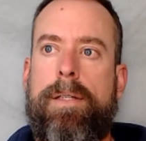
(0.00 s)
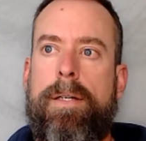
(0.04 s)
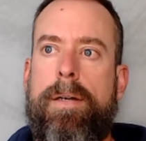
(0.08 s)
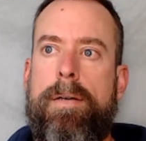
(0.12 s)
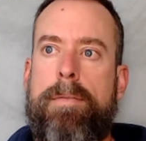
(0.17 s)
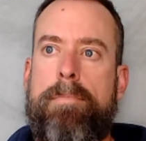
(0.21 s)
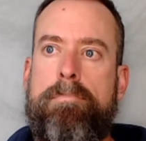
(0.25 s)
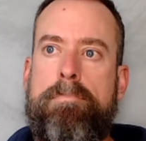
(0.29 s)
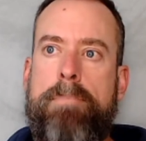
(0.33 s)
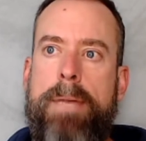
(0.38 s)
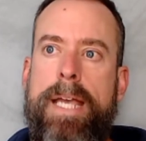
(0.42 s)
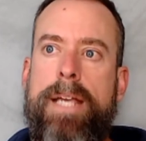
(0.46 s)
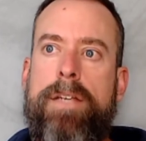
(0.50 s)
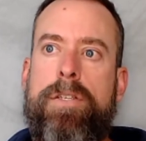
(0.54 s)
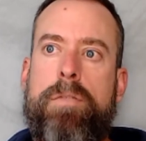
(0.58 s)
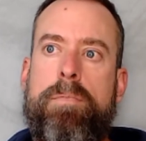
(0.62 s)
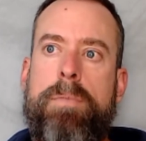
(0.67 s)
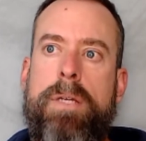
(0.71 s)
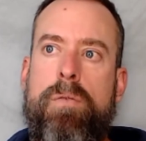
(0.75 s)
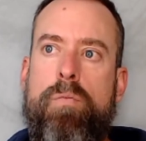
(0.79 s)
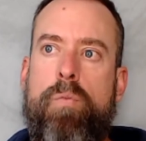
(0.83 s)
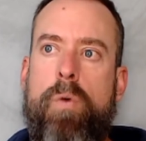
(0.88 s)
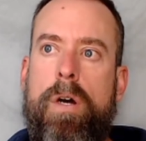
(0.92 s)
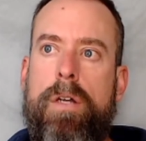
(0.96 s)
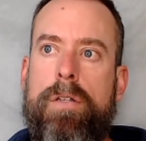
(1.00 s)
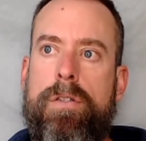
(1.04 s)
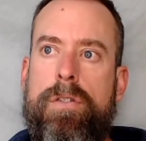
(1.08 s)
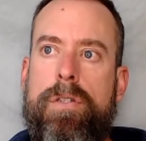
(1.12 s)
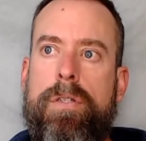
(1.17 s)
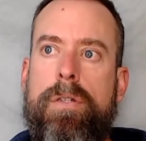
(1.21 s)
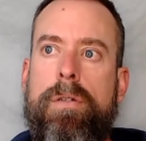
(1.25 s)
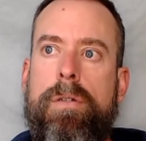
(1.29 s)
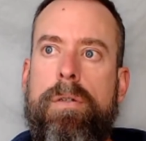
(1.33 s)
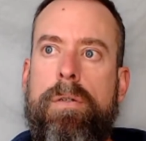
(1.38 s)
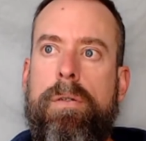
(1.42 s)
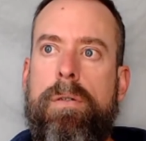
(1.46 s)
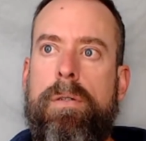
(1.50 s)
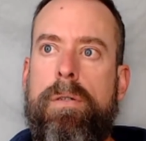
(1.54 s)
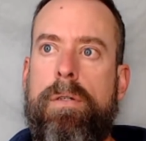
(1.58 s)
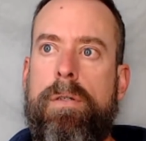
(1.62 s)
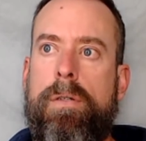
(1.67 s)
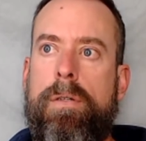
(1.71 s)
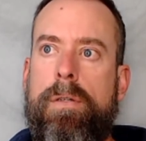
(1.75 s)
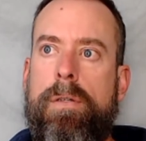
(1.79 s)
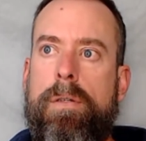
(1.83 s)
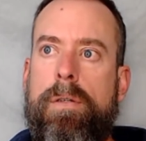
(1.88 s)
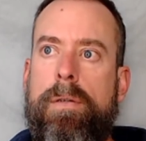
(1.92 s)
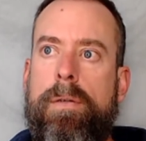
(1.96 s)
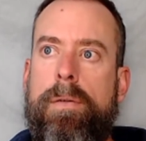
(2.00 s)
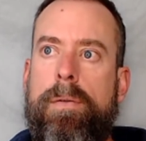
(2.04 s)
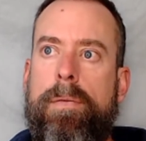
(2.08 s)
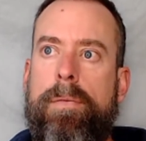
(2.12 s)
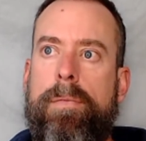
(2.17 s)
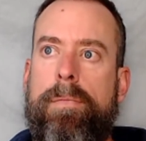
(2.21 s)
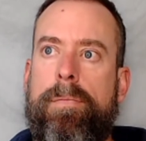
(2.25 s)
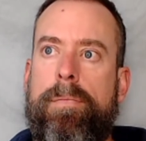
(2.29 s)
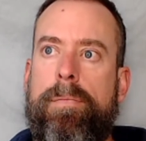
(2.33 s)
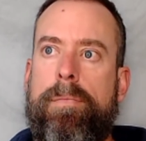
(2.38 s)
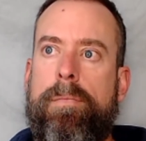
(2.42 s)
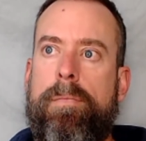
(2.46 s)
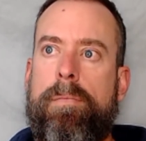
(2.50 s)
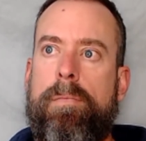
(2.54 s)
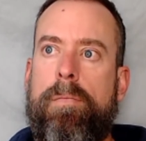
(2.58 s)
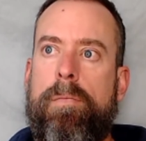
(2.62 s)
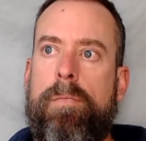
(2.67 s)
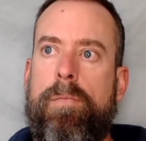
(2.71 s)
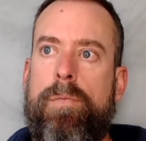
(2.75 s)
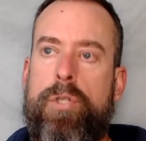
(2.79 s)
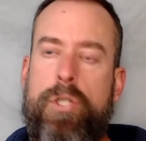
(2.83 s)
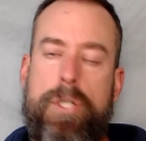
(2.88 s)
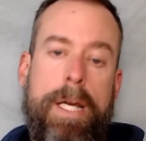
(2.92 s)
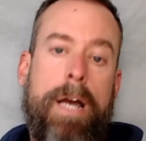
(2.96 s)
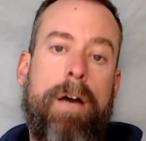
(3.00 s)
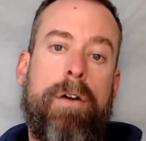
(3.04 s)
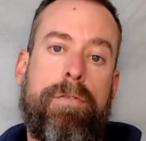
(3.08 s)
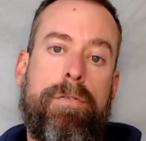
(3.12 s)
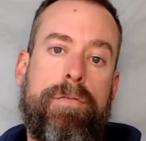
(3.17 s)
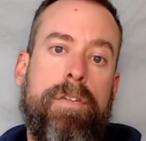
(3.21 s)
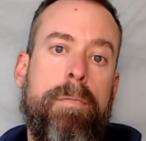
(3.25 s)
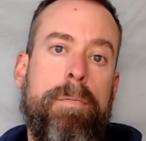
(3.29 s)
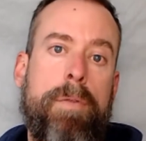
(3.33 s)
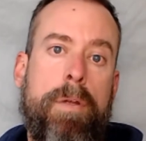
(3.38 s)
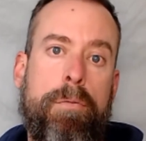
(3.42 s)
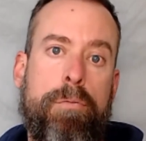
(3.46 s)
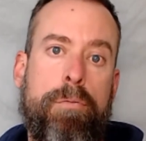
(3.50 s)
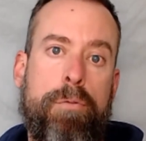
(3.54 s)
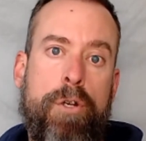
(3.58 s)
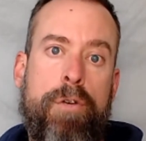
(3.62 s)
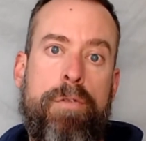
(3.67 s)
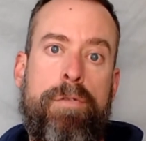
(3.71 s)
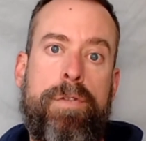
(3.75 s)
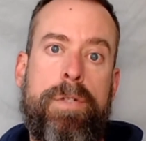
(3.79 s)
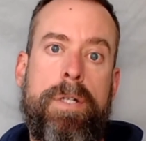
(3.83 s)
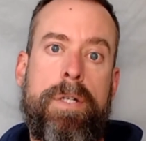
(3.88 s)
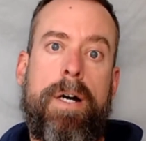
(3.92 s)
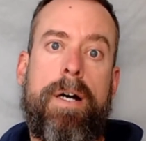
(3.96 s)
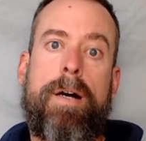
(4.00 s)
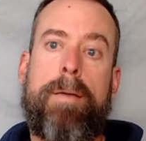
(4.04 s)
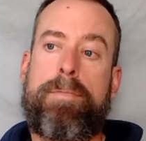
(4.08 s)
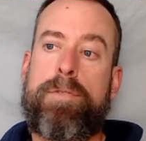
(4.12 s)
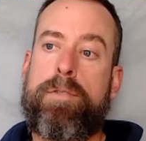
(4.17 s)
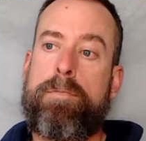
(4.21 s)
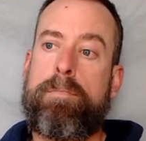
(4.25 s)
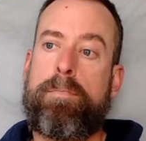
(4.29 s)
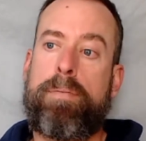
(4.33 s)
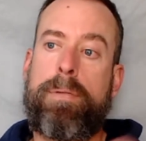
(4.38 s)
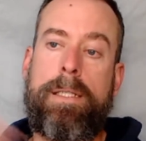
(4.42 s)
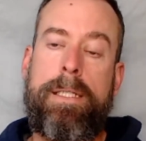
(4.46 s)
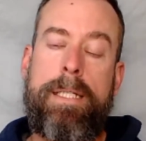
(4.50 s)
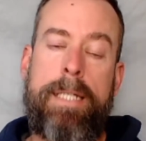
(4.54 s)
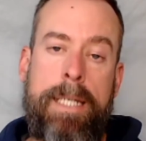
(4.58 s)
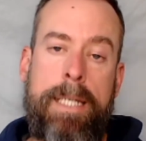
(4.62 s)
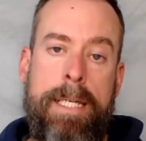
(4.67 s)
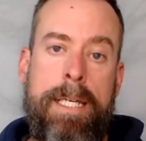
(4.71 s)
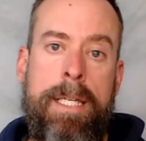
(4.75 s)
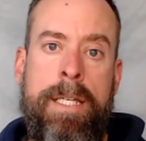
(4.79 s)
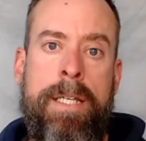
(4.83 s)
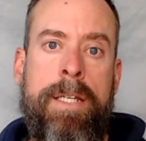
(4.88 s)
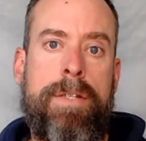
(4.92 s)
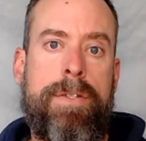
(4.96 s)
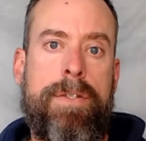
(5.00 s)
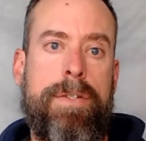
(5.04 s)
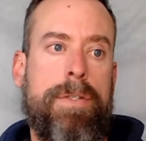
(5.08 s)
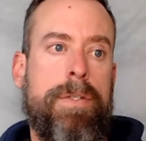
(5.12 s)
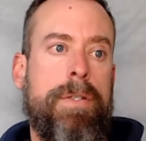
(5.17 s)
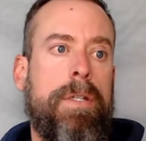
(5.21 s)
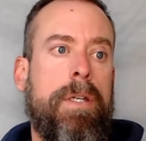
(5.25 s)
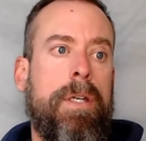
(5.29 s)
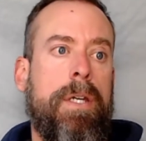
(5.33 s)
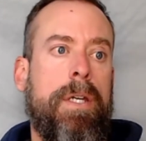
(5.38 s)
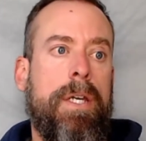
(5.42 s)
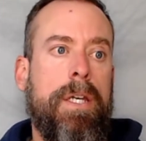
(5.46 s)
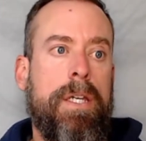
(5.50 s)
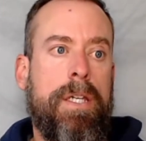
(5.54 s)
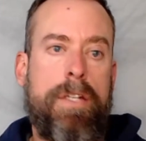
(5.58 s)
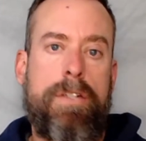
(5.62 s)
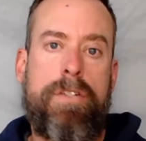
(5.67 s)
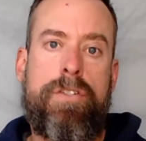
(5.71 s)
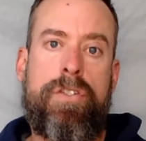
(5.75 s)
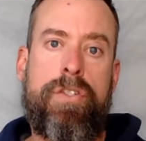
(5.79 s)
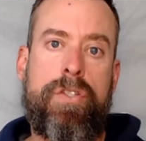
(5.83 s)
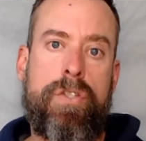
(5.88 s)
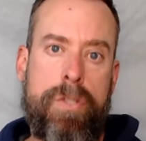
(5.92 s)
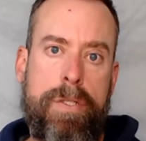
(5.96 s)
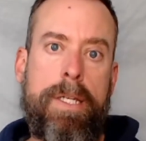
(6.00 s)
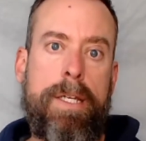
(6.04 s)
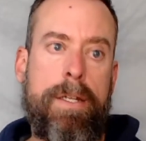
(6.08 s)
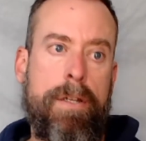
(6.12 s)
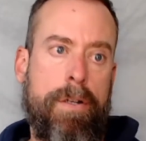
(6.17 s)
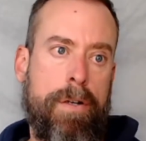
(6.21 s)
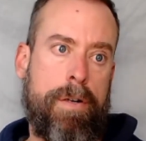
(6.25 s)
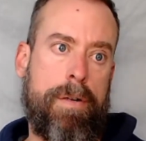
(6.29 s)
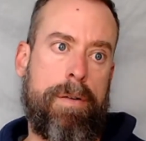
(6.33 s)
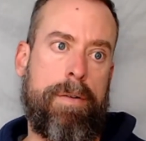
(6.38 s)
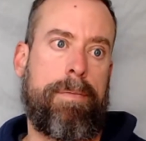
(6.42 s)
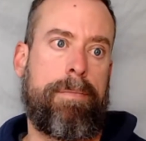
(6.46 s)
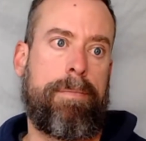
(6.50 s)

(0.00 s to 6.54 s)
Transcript: makes me want to shout from the rooftops, please consider